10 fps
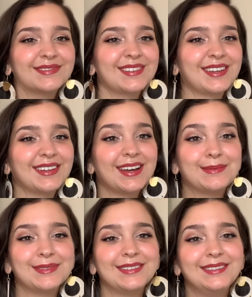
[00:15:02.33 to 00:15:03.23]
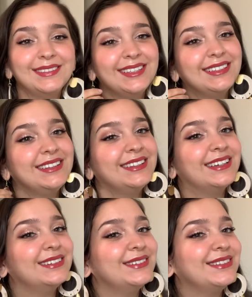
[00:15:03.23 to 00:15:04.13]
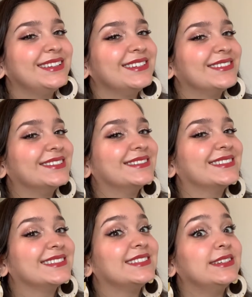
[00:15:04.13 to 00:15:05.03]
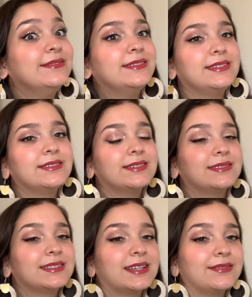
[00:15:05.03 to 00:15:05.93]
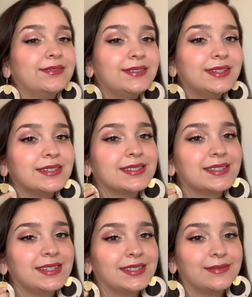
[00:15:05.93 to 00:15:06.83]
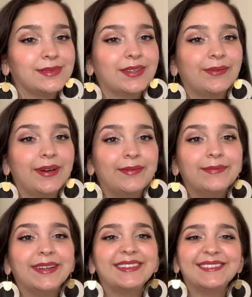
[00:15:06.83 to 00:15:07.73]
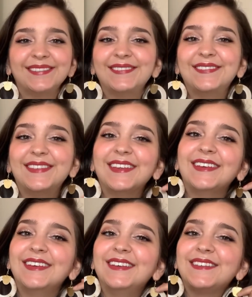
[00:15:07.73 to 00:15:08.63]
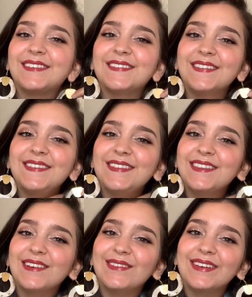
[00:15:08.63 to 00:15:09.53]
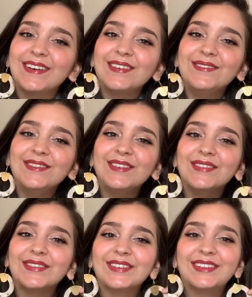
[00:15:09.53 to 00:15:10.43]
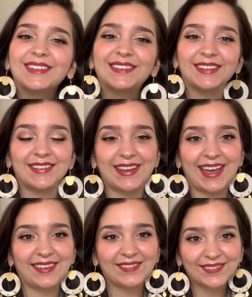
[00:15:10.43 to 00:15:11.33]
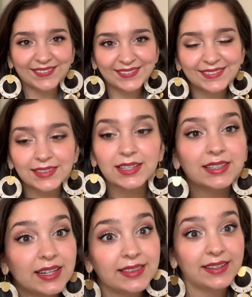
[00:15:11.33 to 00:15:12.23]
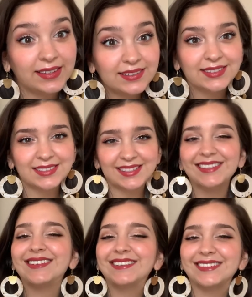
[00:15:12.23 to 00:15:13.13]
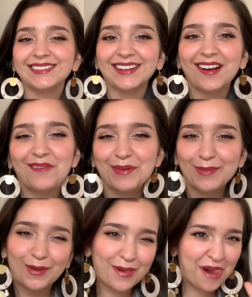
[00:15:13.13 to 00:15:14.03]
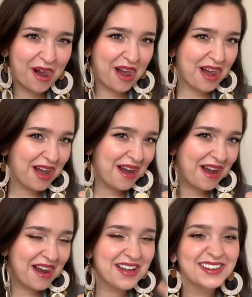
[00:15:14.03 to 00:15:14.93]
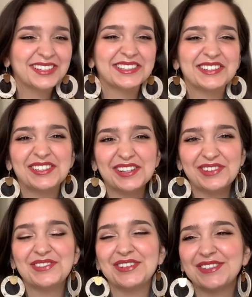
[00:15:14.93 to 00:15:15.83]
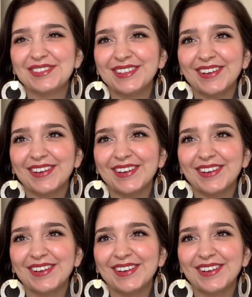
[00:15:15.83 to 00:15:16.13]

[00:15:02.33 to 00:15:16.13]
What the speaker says: I absolutely loathe intros, doing intros. Everyone else does them so well. It's so comfortable. Okay, not the earrings. Earrings are comfortable. Just intros.